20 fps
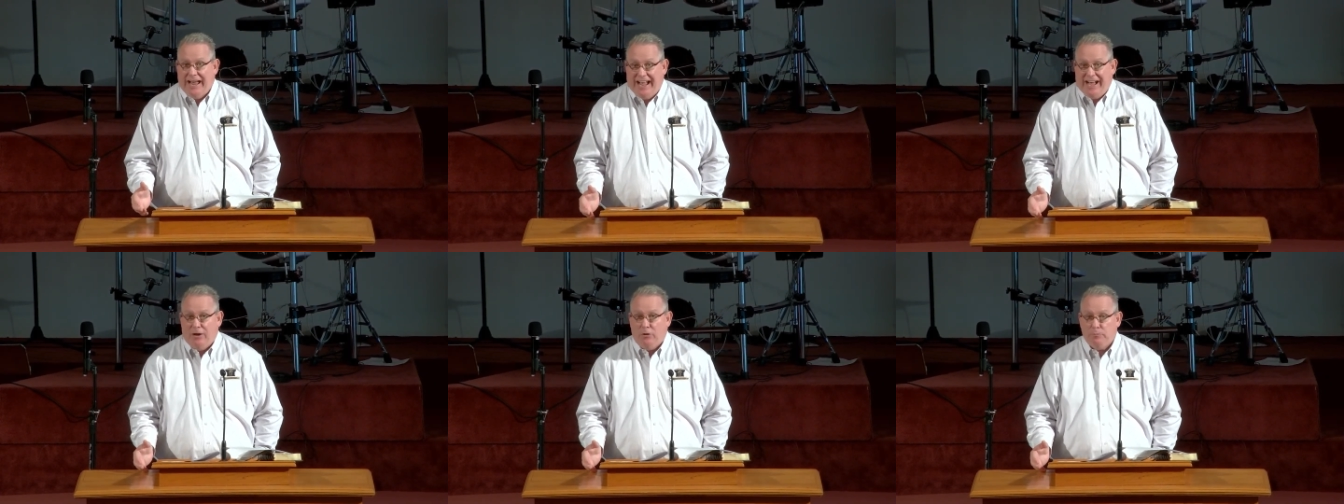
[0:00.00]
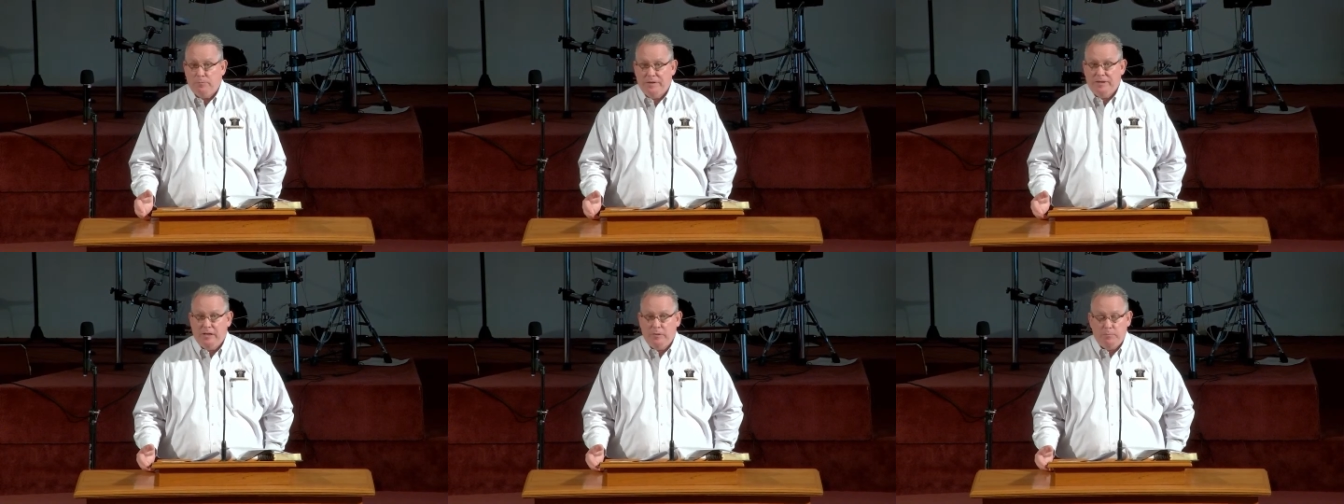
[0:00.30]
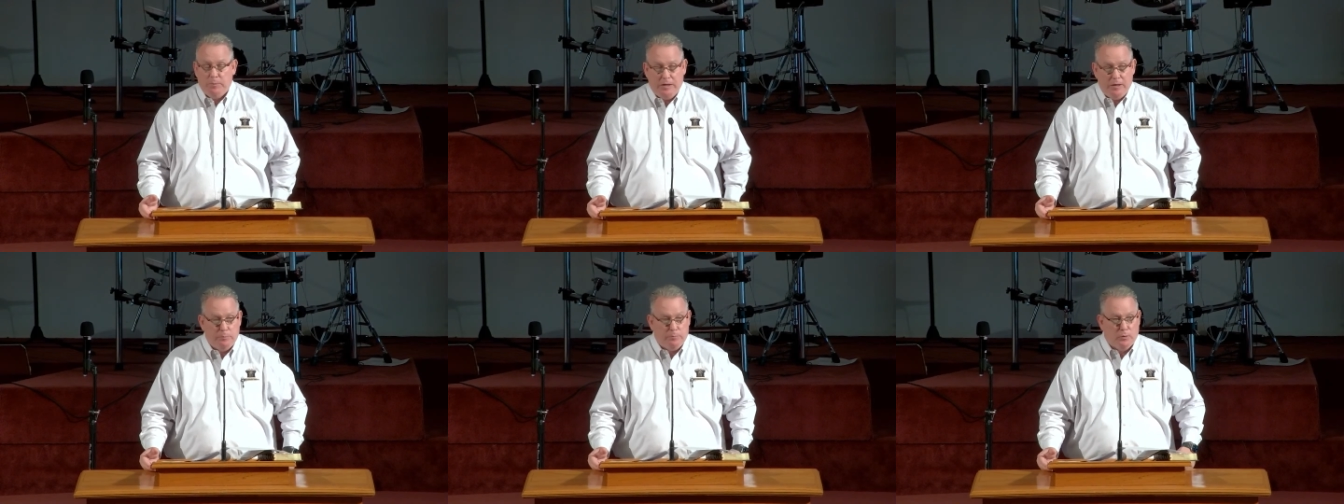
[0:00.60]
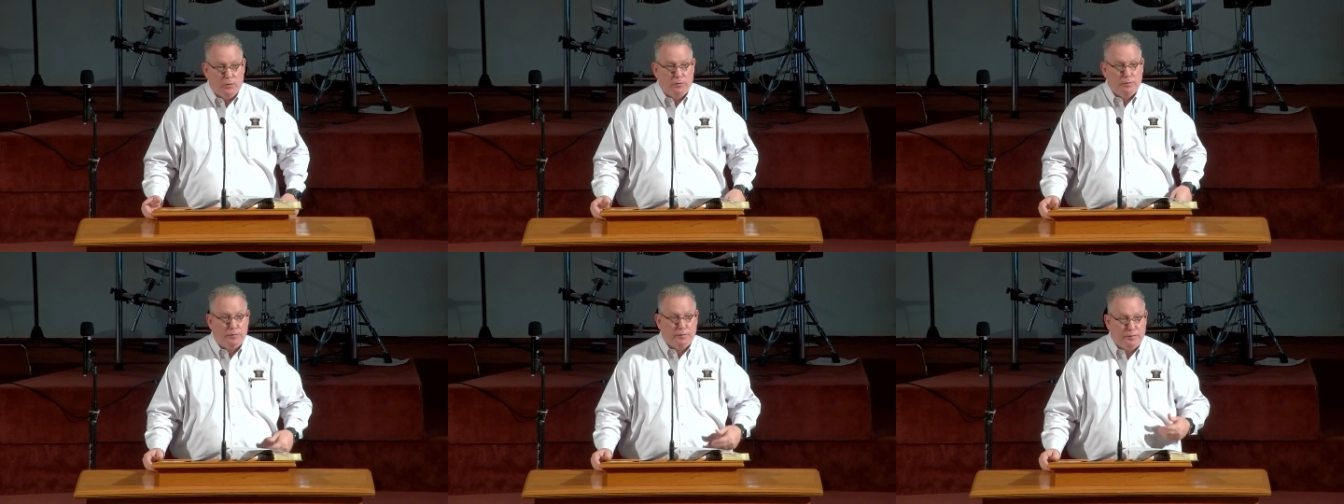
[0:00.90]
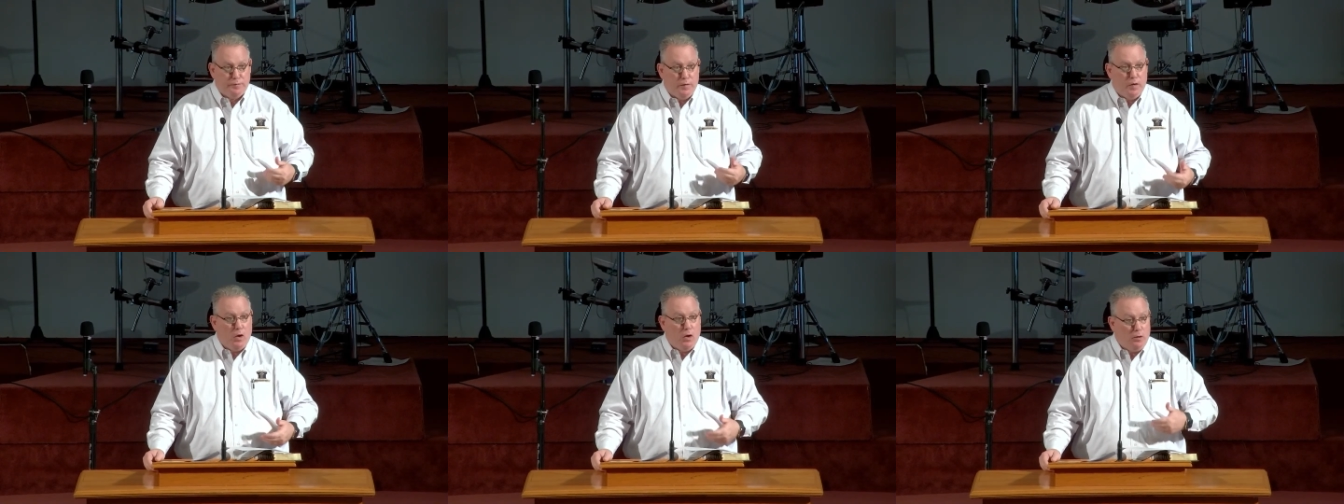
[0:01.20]
how many people
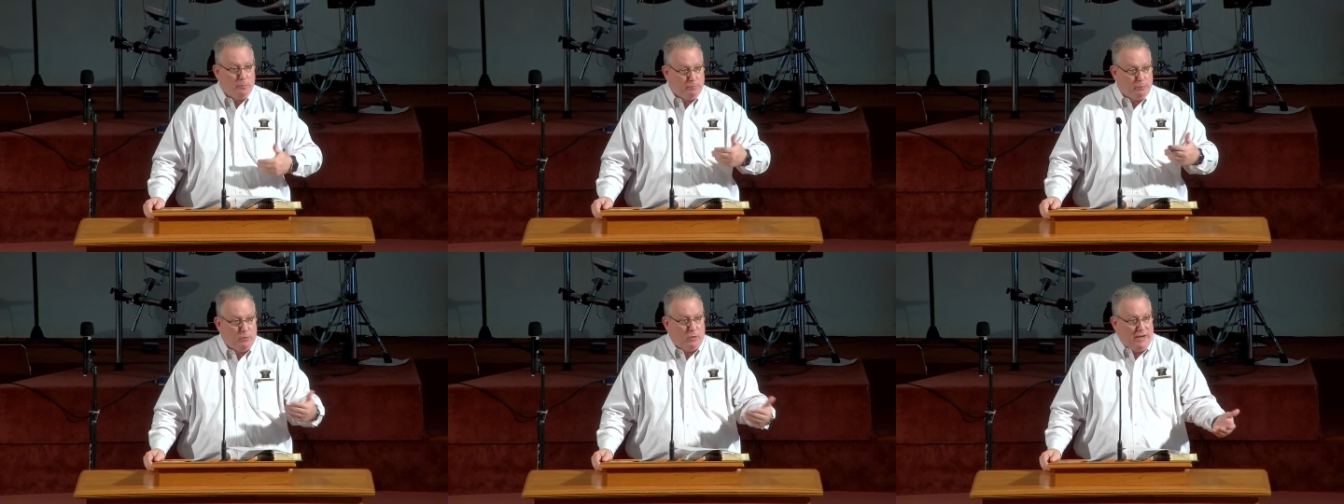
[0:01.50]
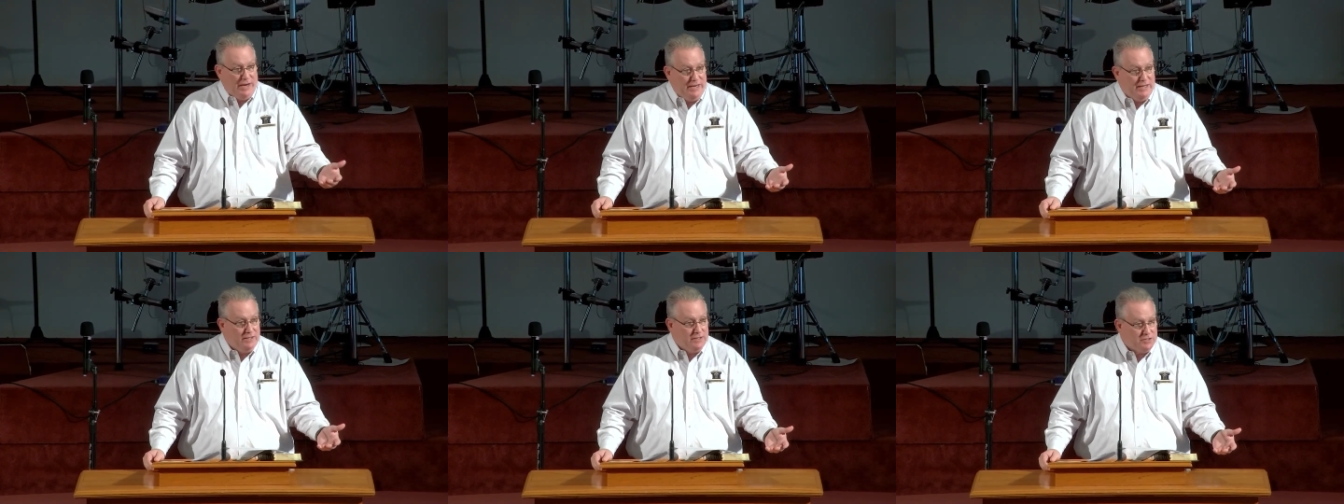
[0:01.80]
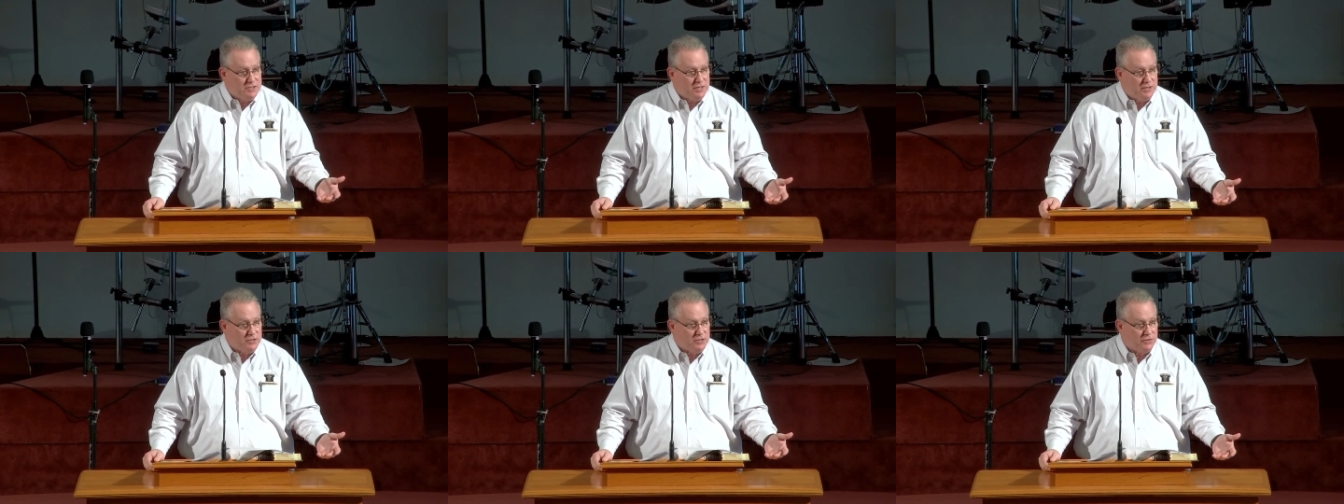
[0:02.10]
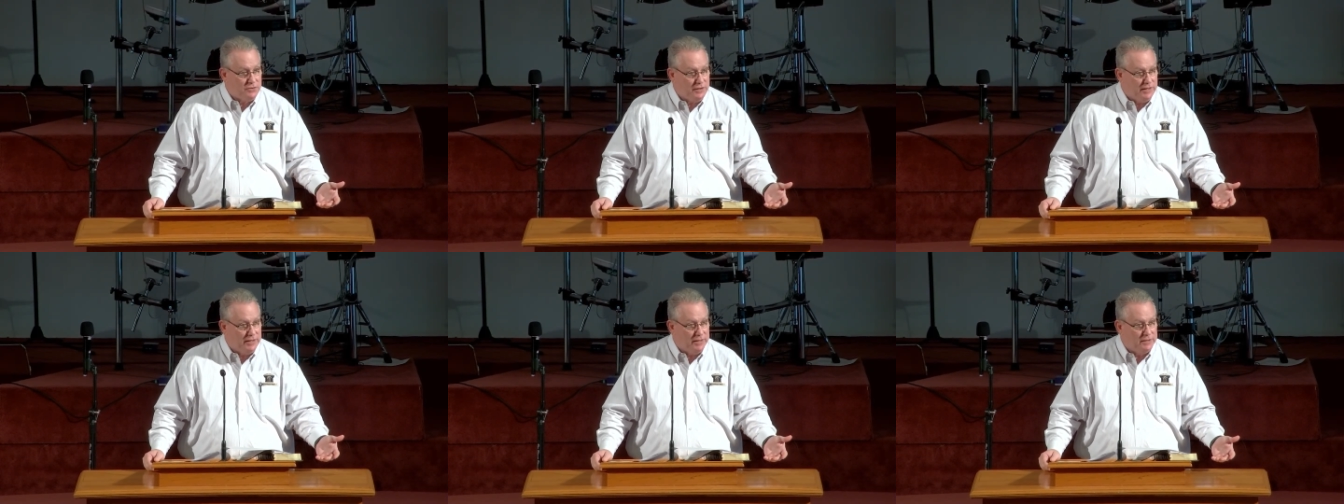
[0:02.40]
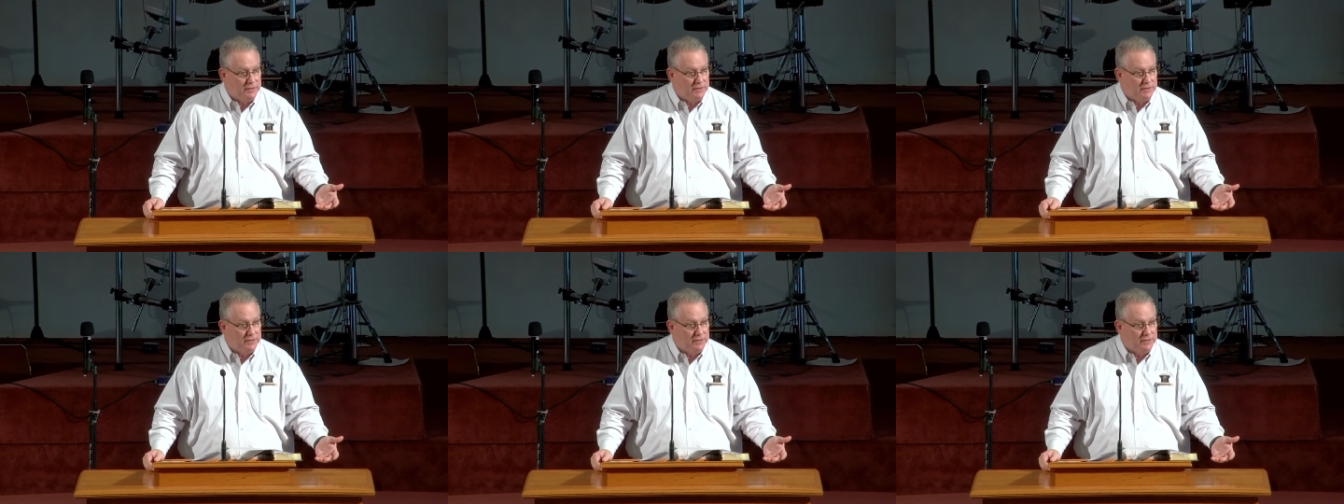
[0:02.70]
fall prey to such a thing.